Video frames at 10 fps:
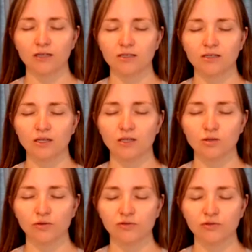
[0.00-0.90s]
the
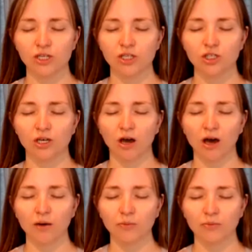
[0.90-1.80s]
sense of reaching
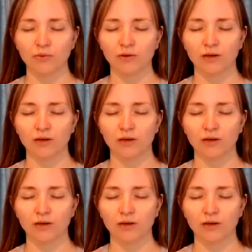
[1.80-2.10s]
up,